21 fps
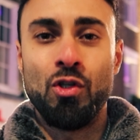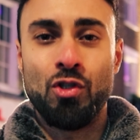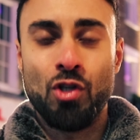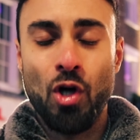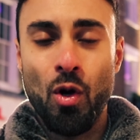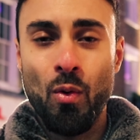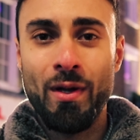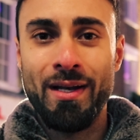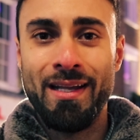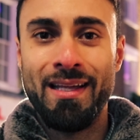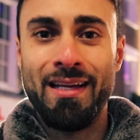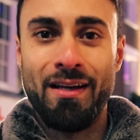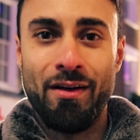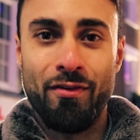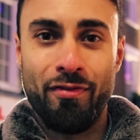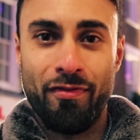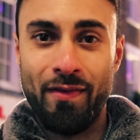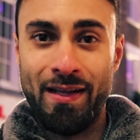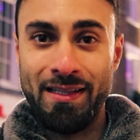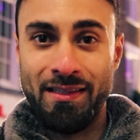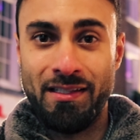you don't want to
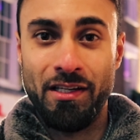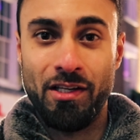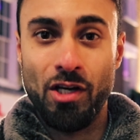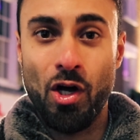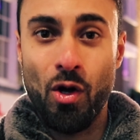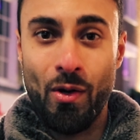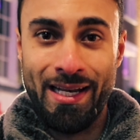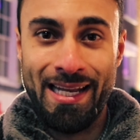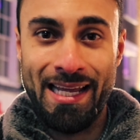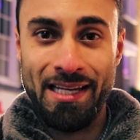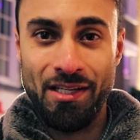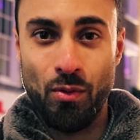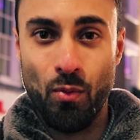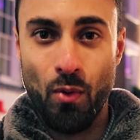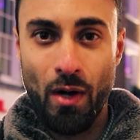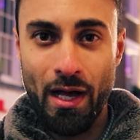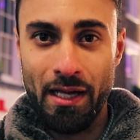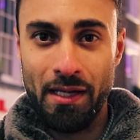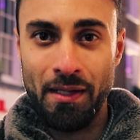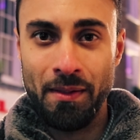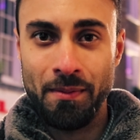offend the girl in any
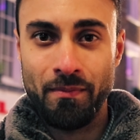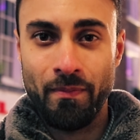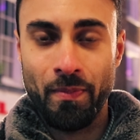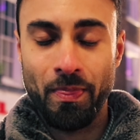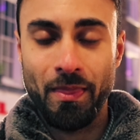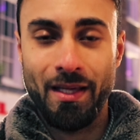way.